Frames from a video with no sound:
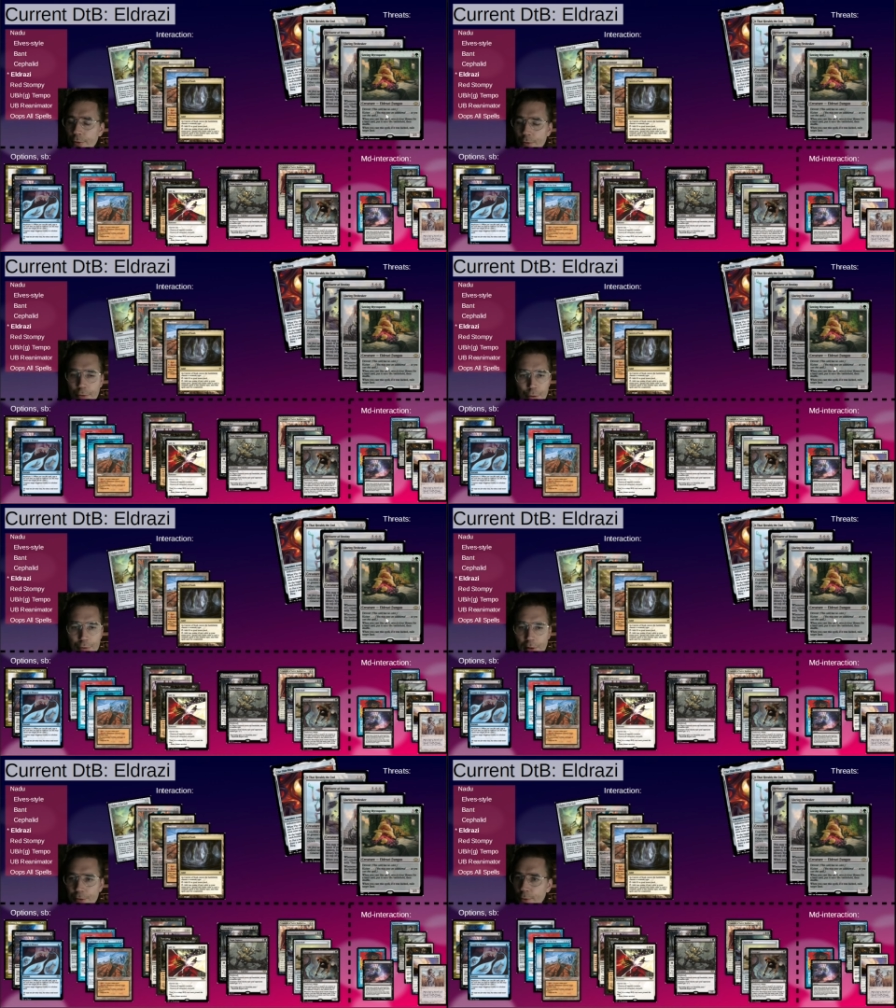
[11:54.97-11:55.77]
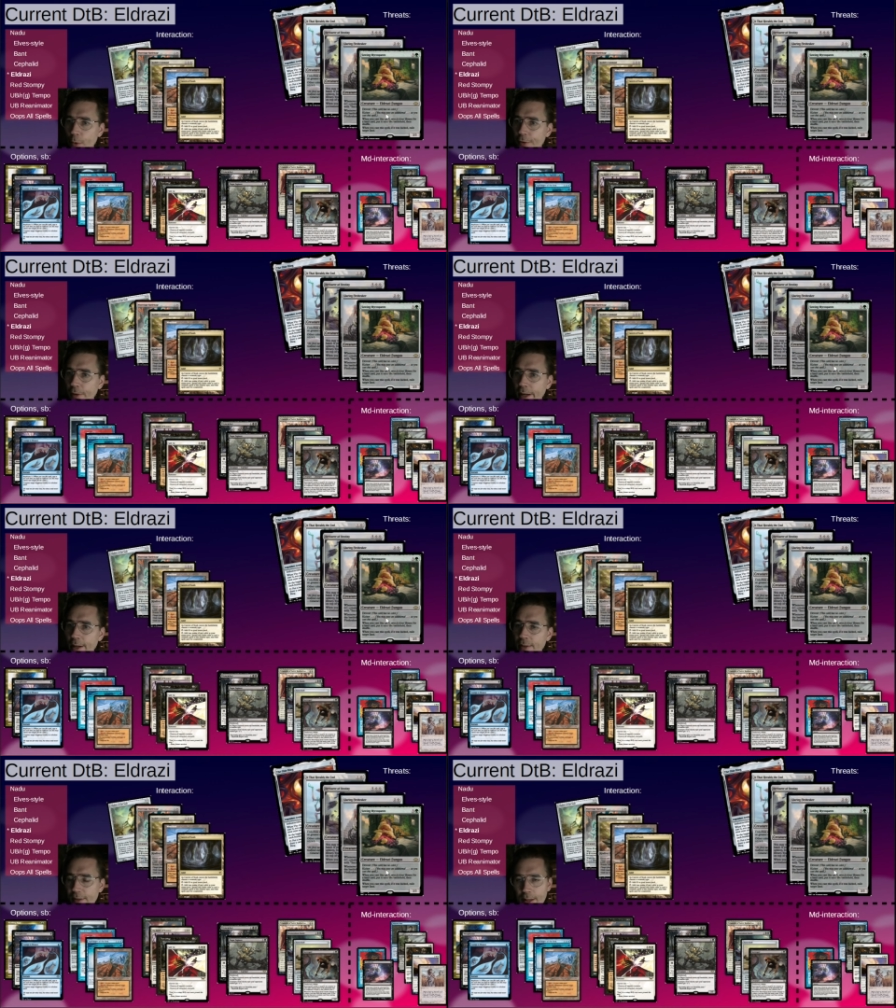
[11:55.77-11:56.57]
usually 2 of your
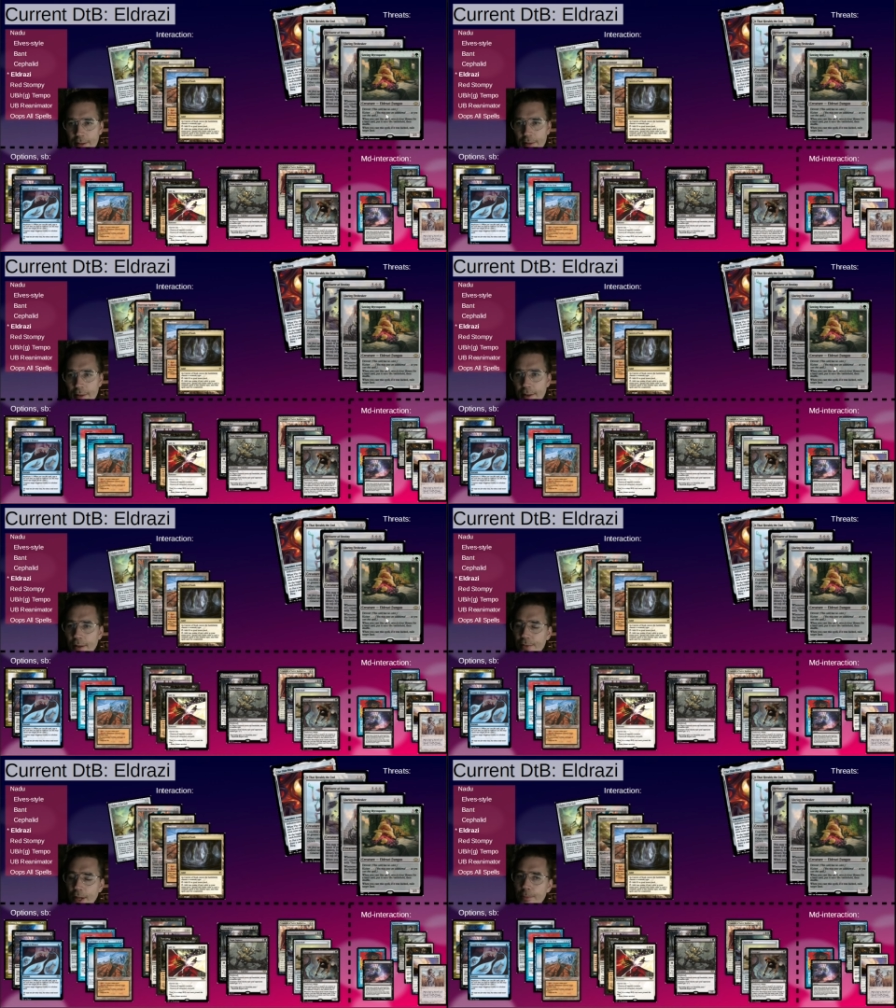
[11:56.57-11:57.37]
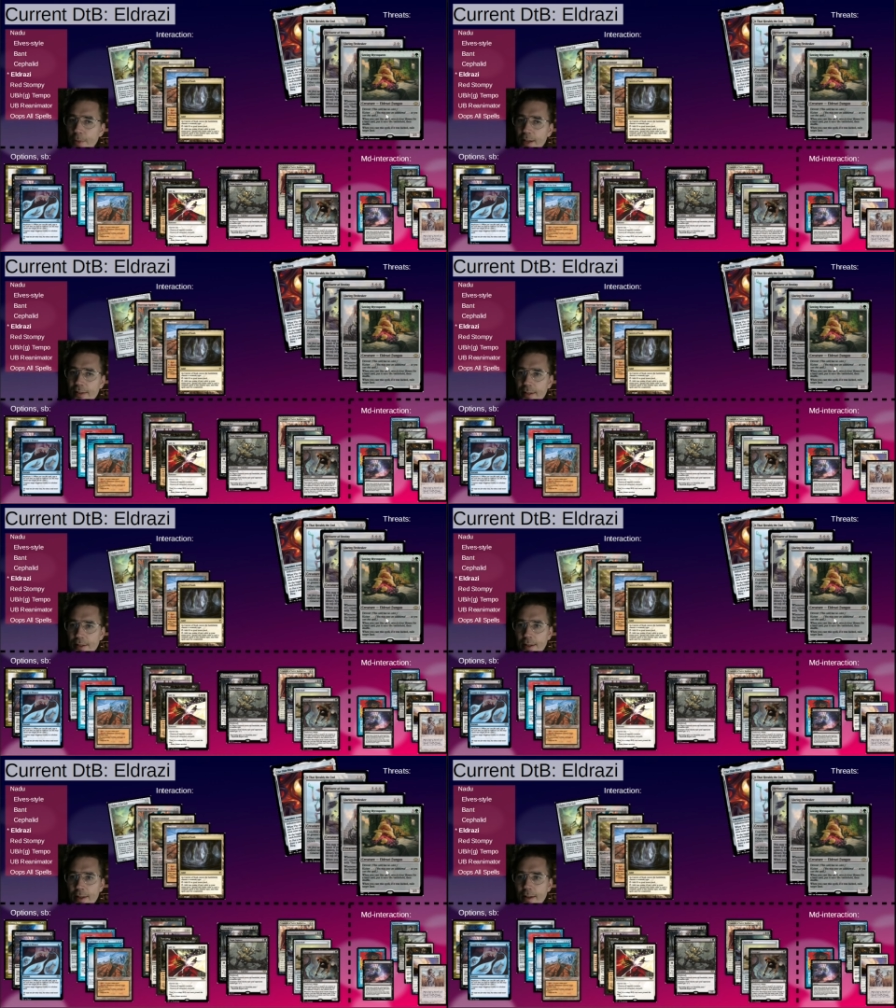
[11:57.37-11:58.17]
lands, and that makes it
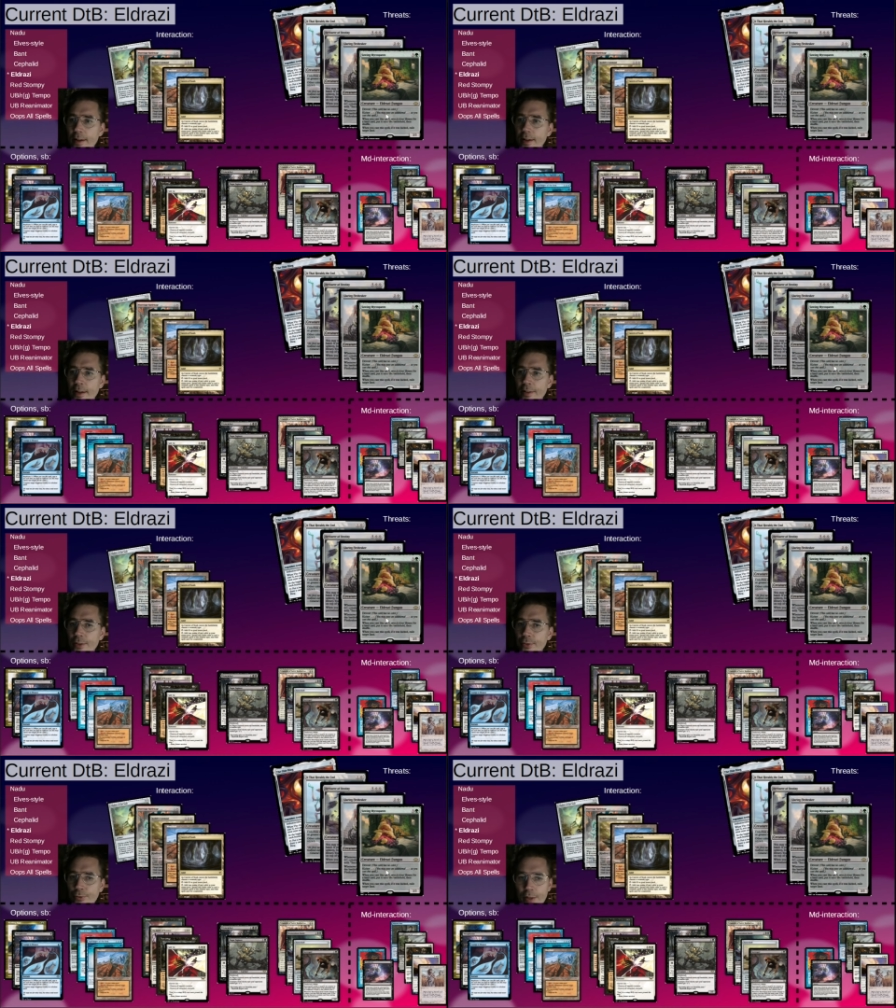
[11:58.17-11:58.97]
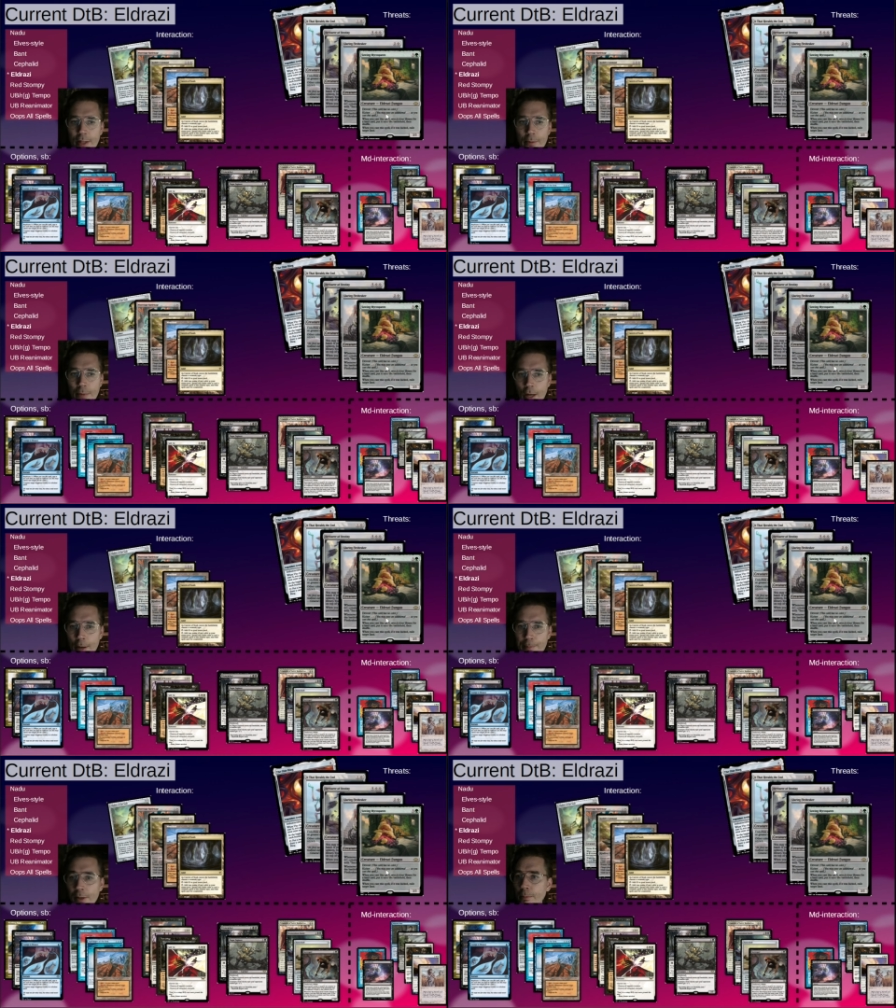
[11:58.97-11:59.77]
an extreme
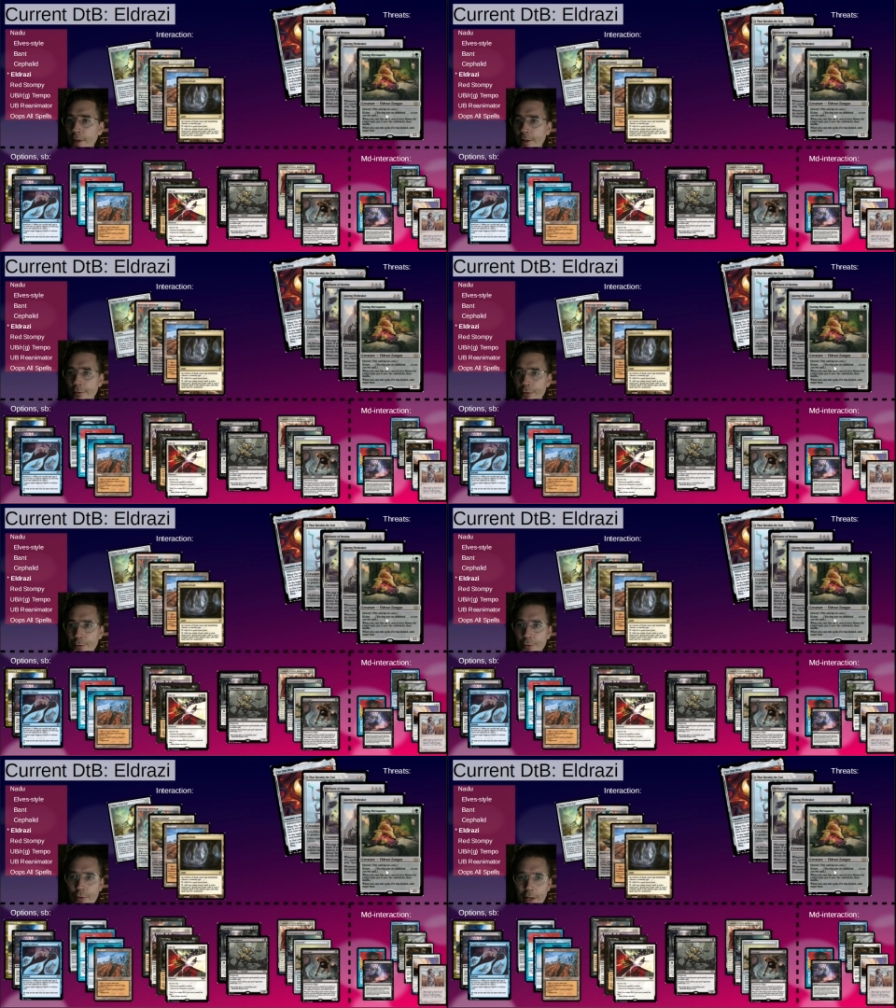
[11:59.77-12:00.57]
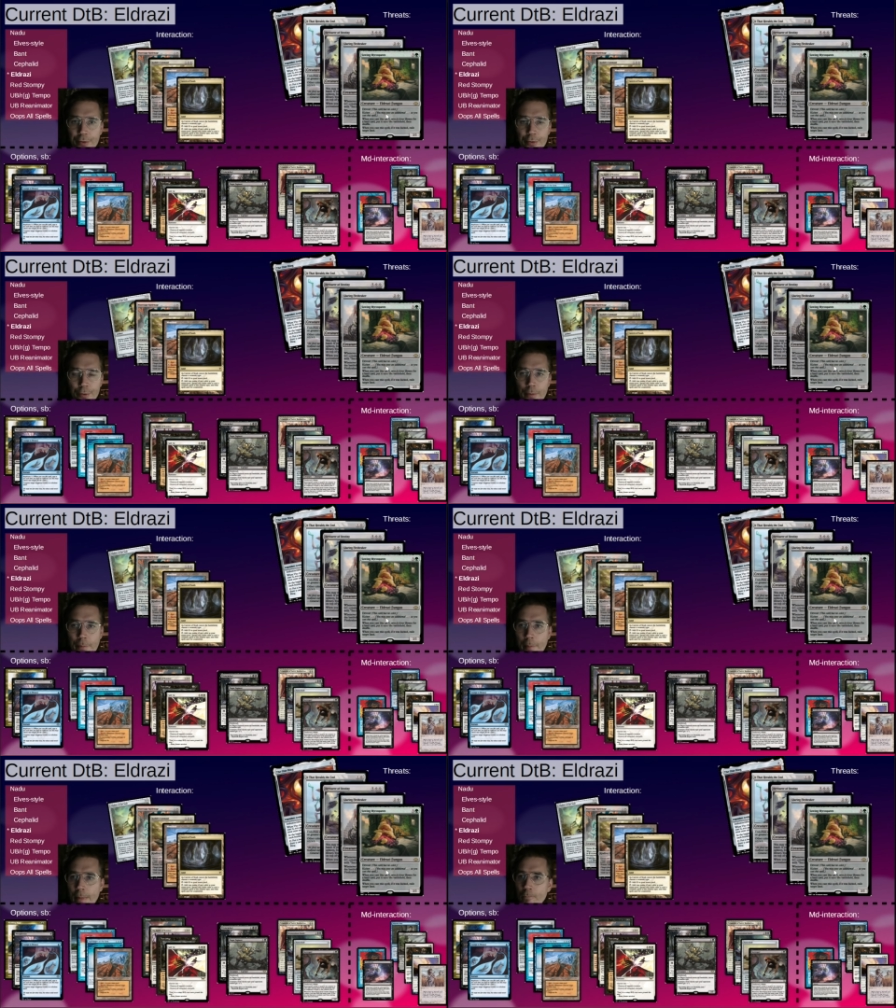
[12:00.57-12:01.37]
uphill battle for you to try to
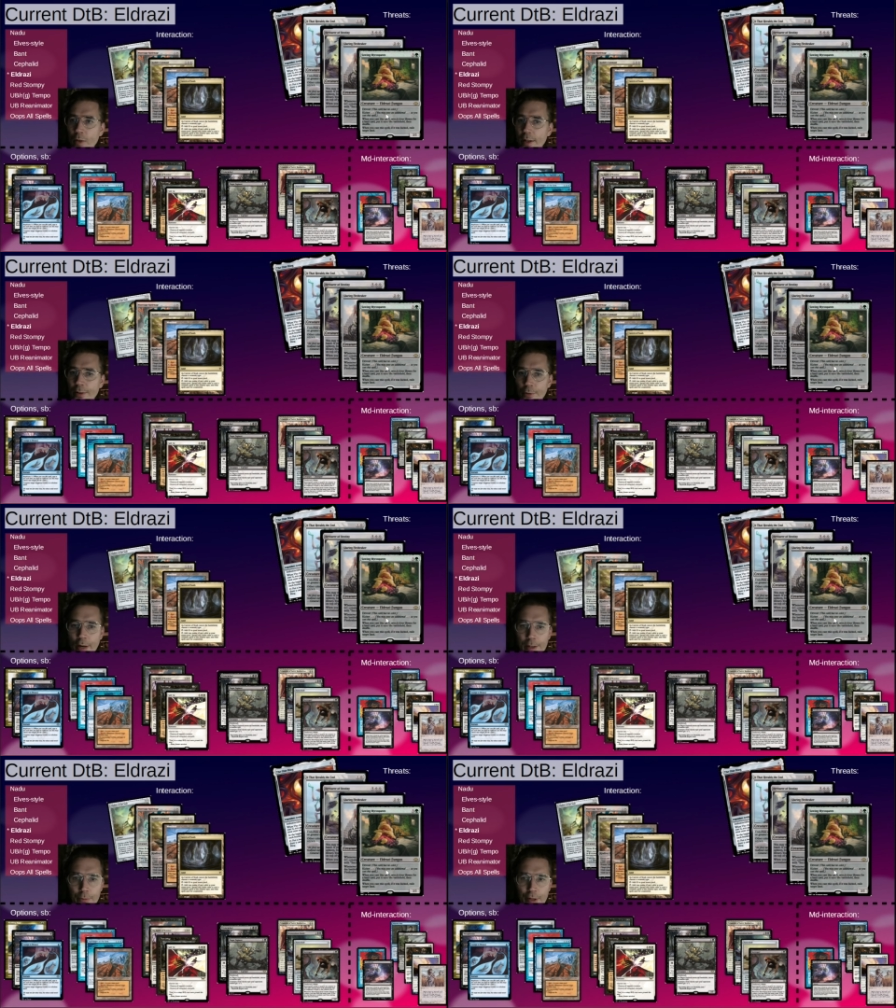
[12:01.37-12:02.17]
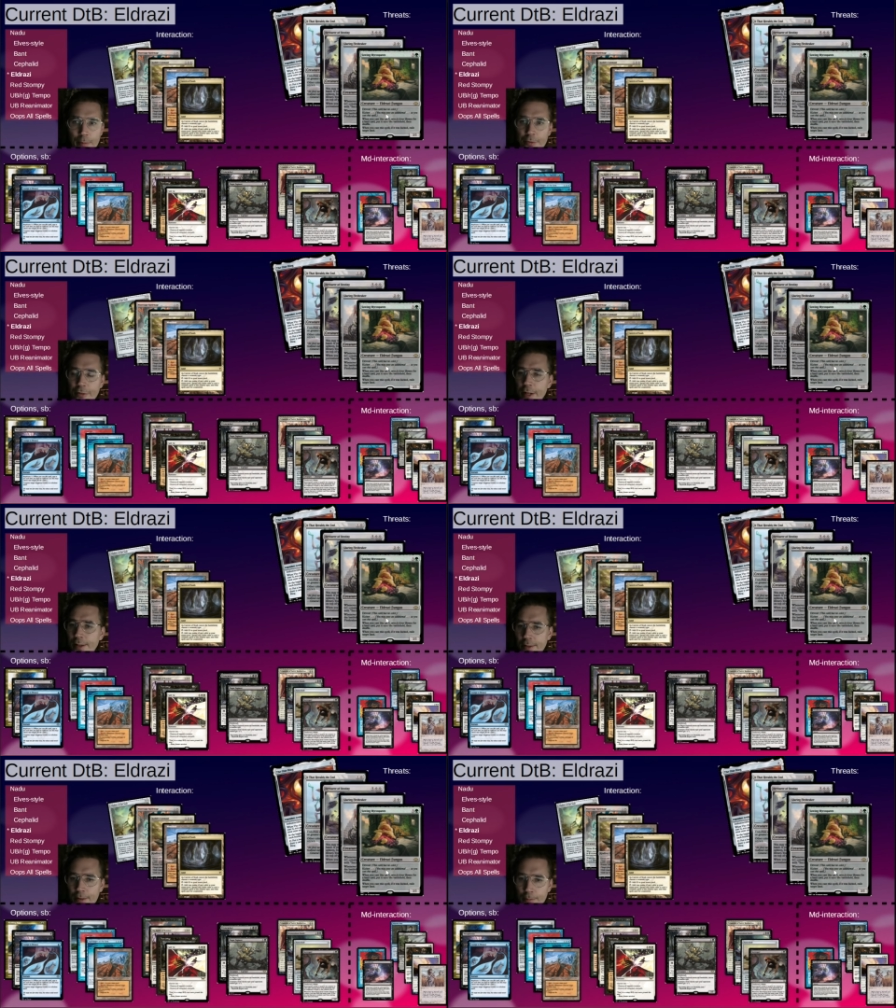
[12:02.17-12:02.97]
interact with them and fight
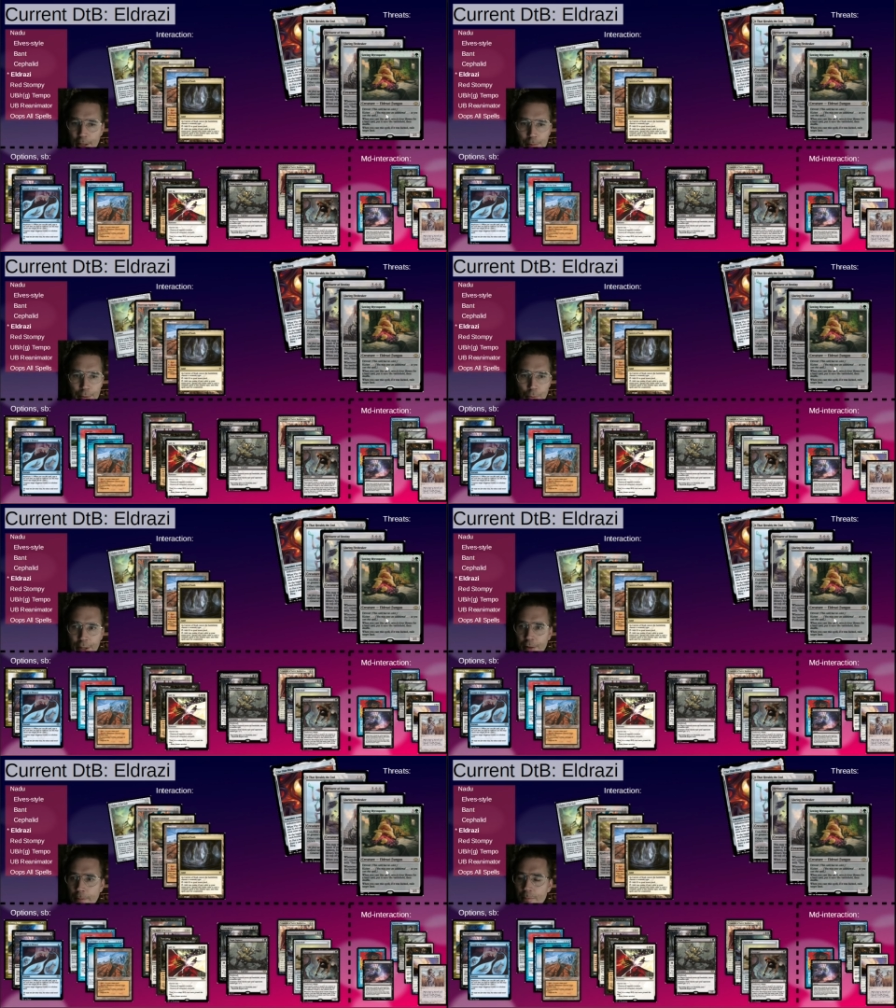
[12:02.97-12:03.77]
and be able to win.